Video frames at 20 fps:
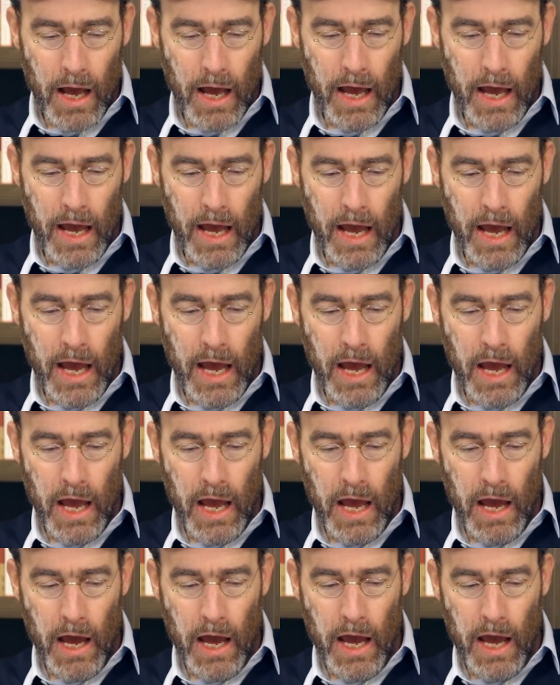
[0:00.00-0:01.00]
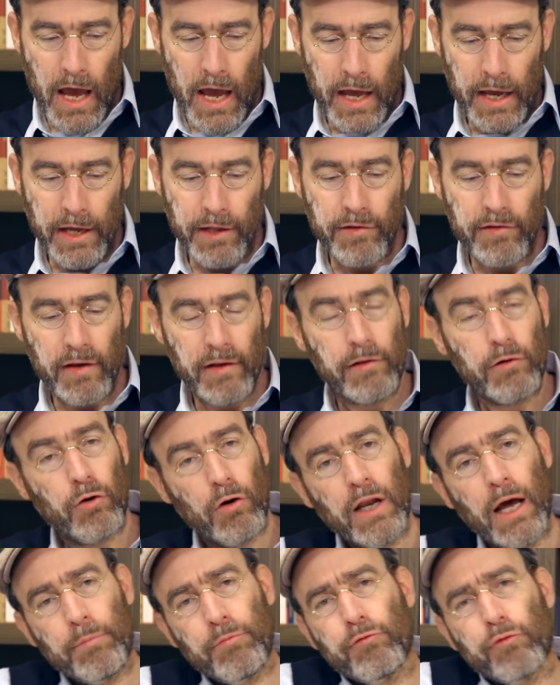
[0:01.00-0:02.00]
it
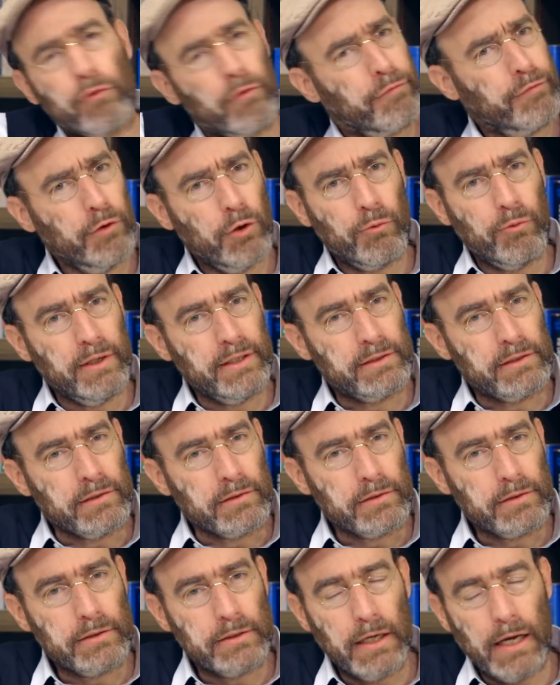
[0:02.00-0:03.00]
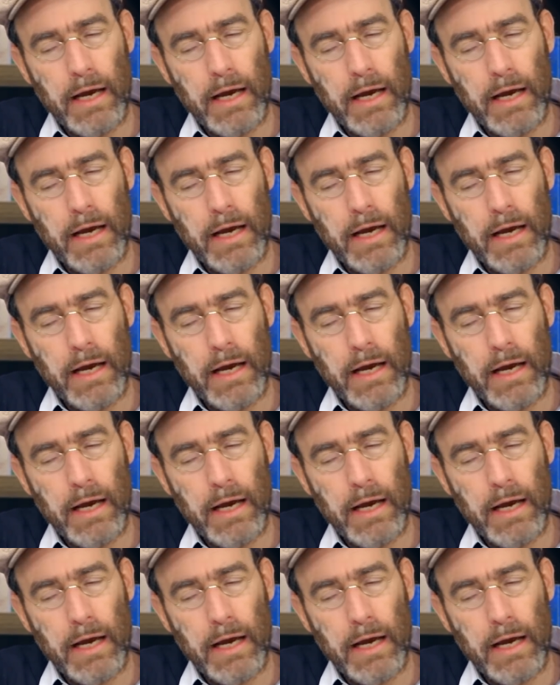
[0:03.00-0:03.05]
collapsed for a few reasons.